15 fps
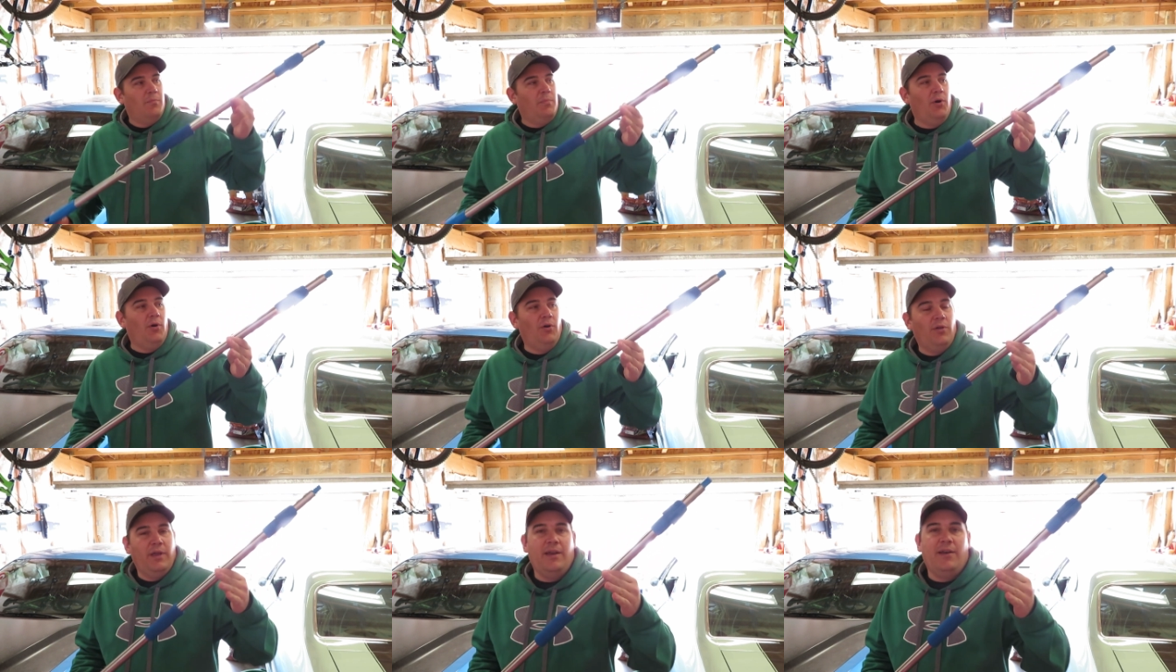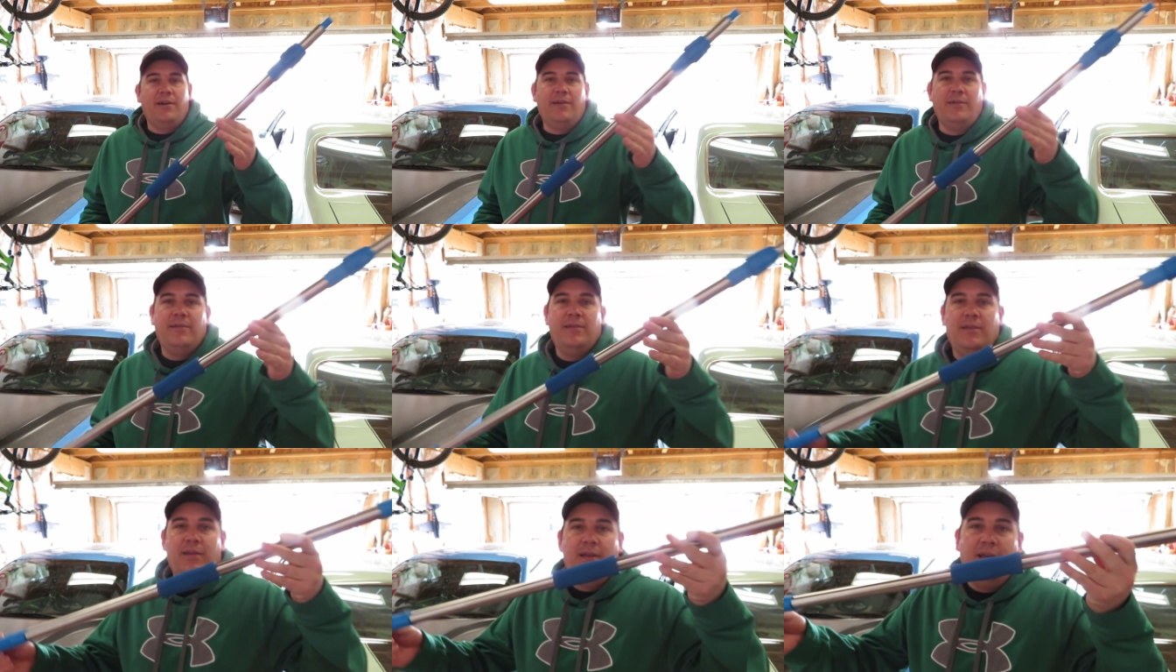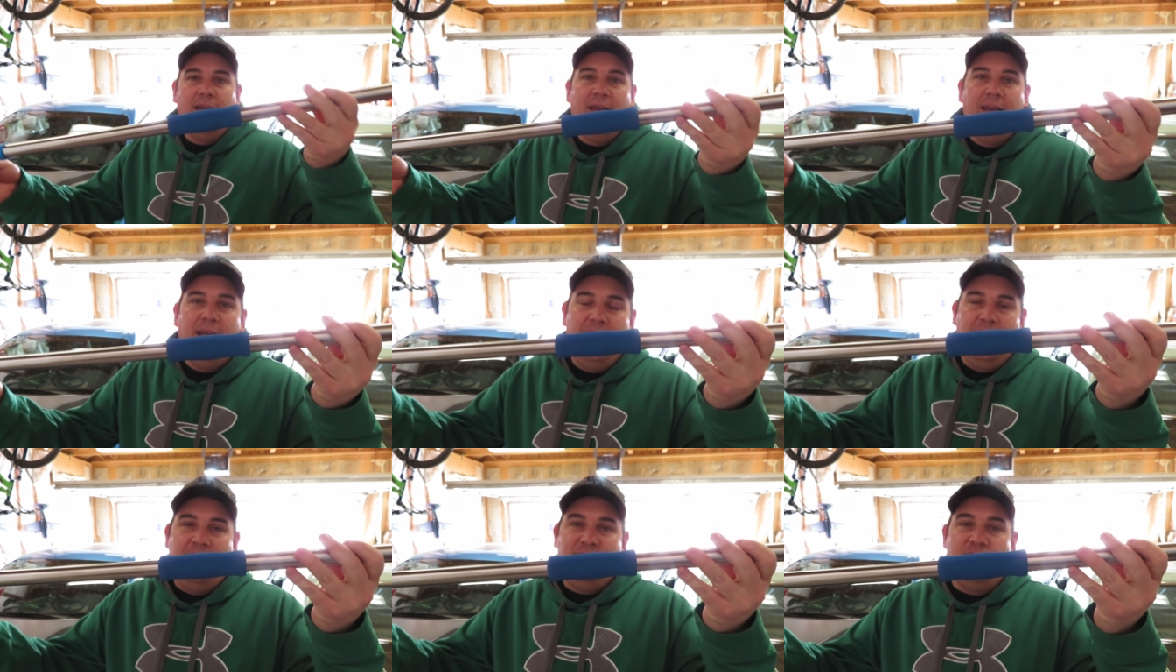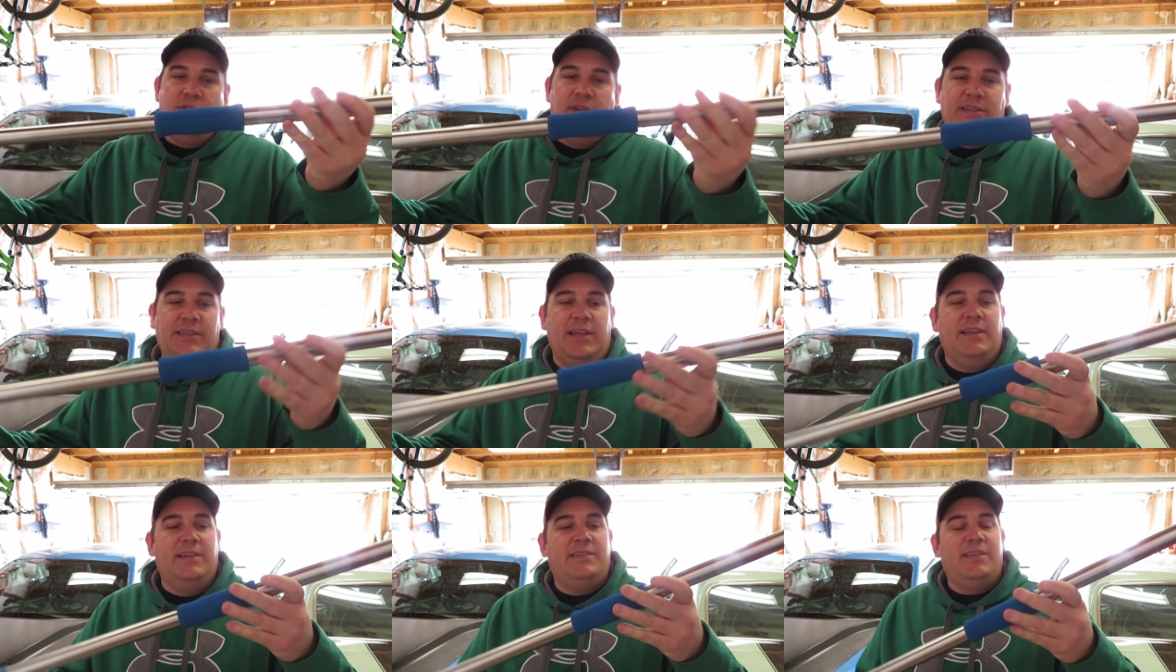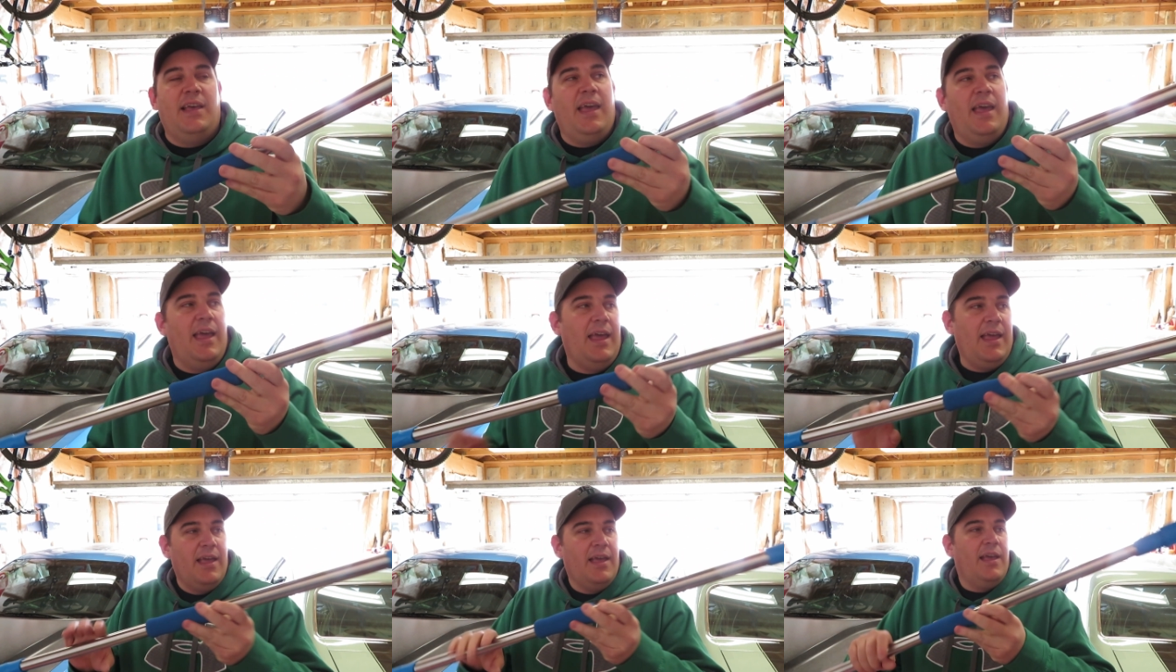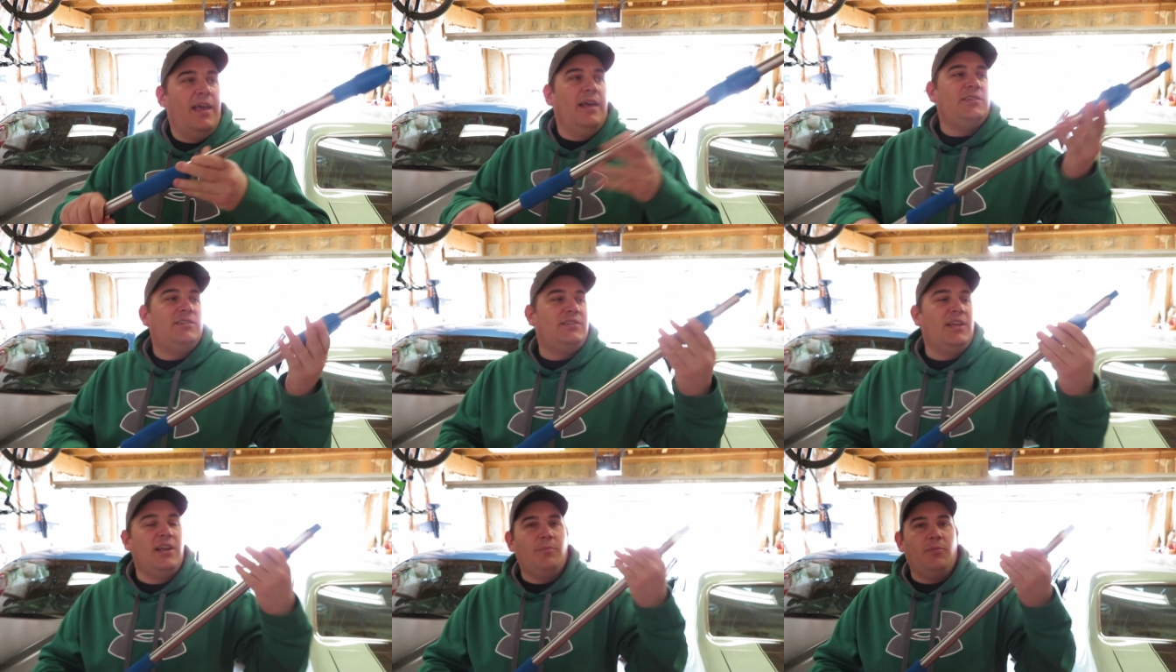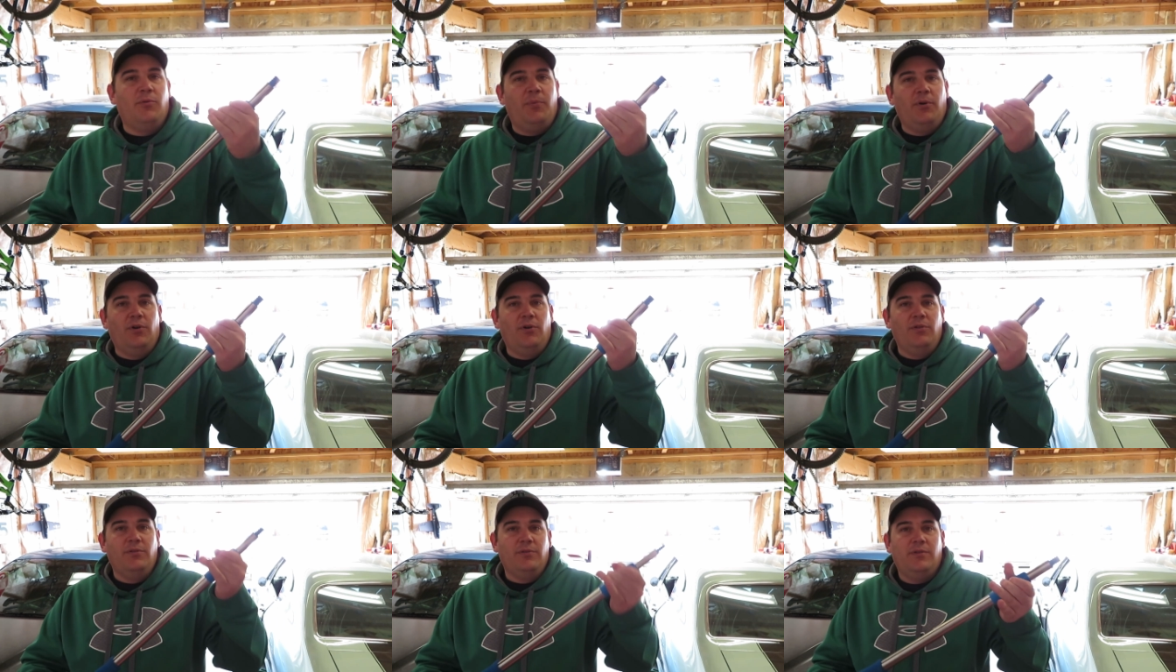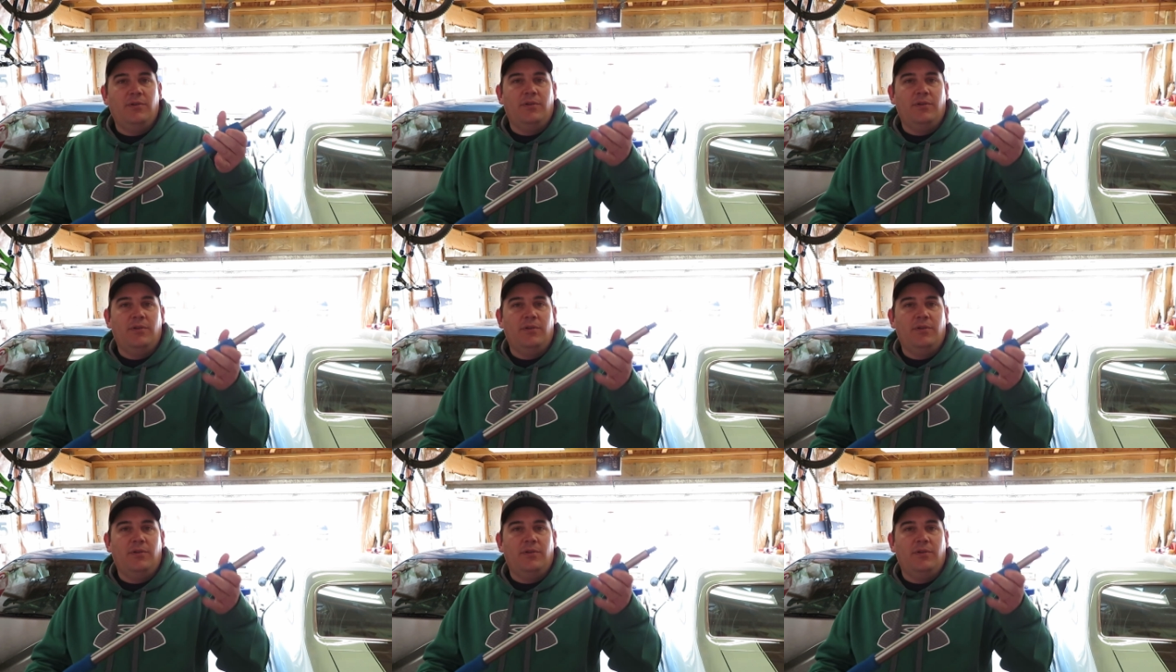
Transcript: pole here. So this is a extendable pole.